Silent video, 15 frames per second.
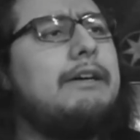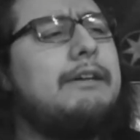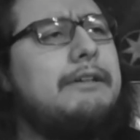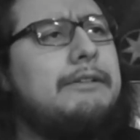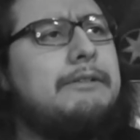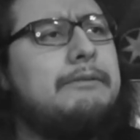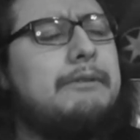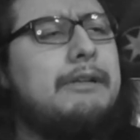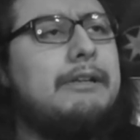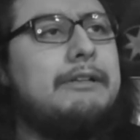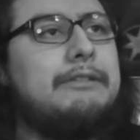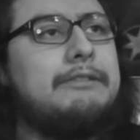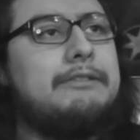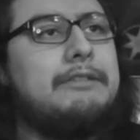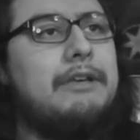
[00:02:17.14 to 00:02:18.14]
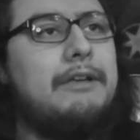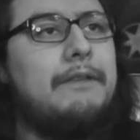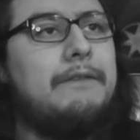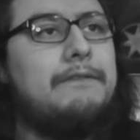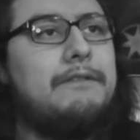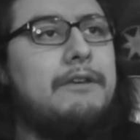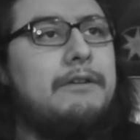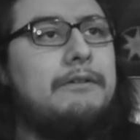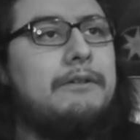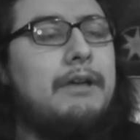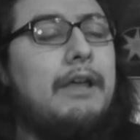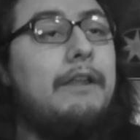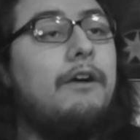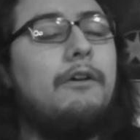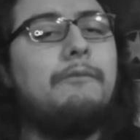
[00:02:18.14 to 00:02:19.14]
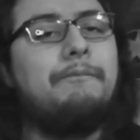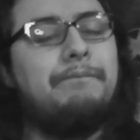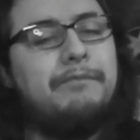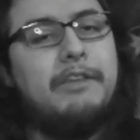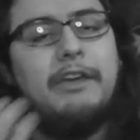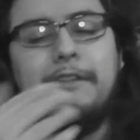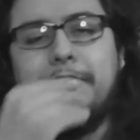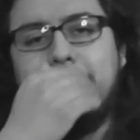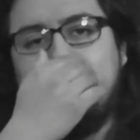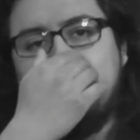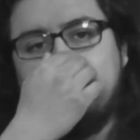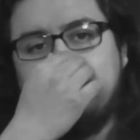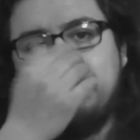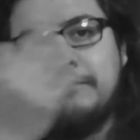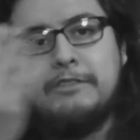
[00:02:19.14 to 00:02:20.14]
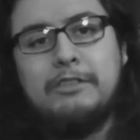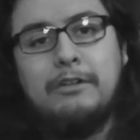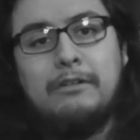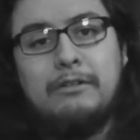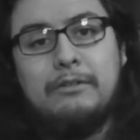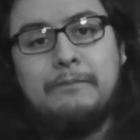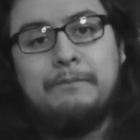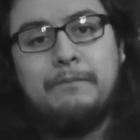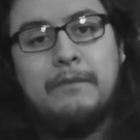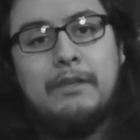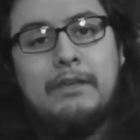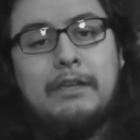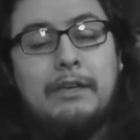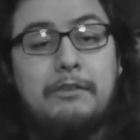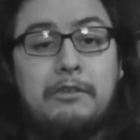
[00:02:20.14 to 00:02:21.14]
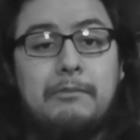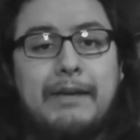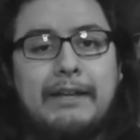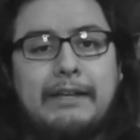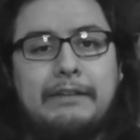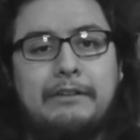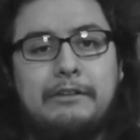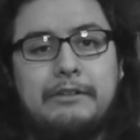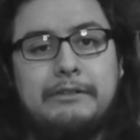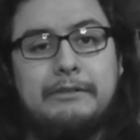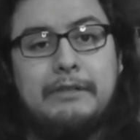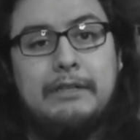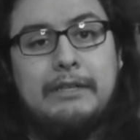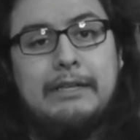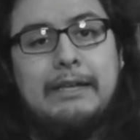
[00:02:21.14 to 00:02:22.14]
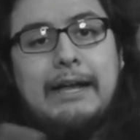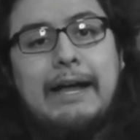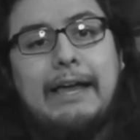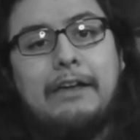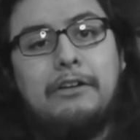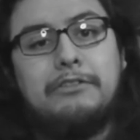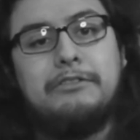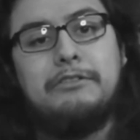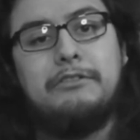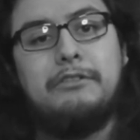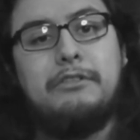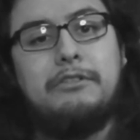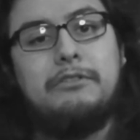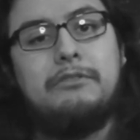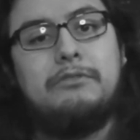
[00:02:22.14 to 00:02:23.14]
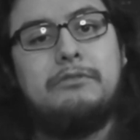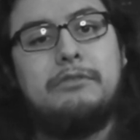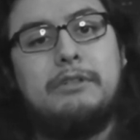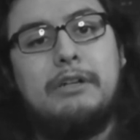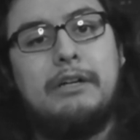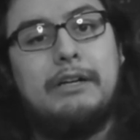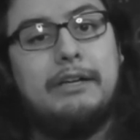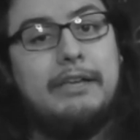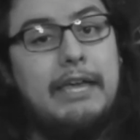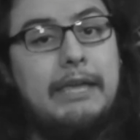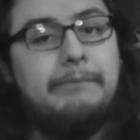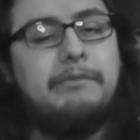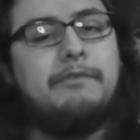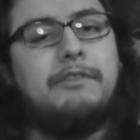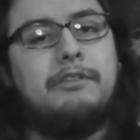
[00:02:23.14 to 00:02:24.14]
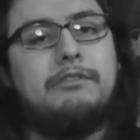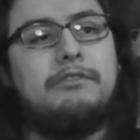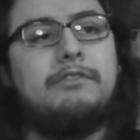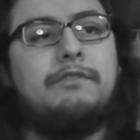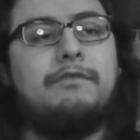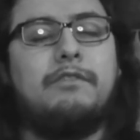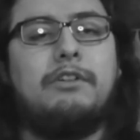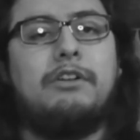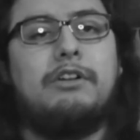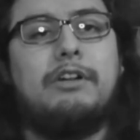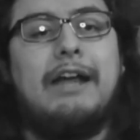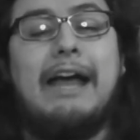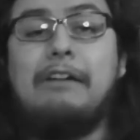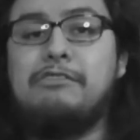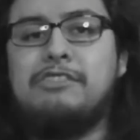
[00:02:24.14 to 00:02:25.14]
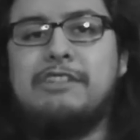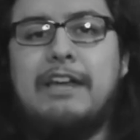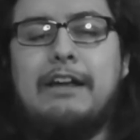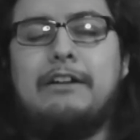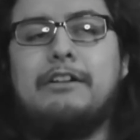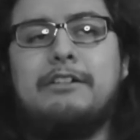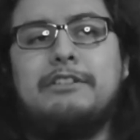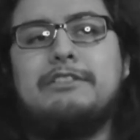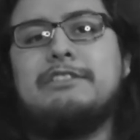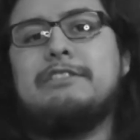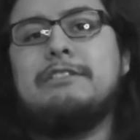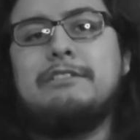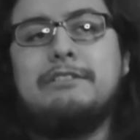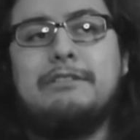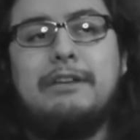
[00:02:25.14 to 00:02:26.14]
What else? The other thing. So if you might not know it, I also do game reviews for Ouch That Hurts.